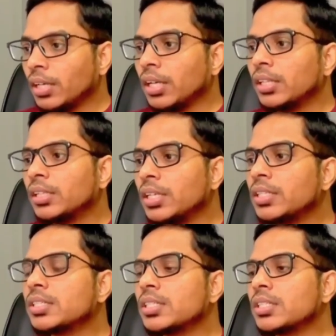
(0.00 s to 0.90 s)
these
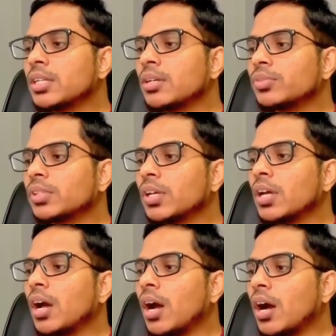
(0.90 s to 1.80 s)
systems
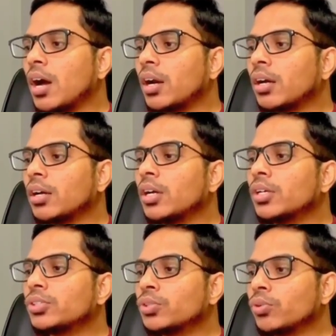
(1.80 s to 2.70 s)
are
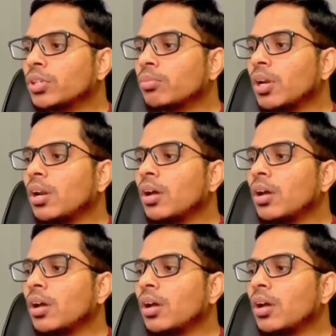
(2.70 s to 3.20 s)
suitable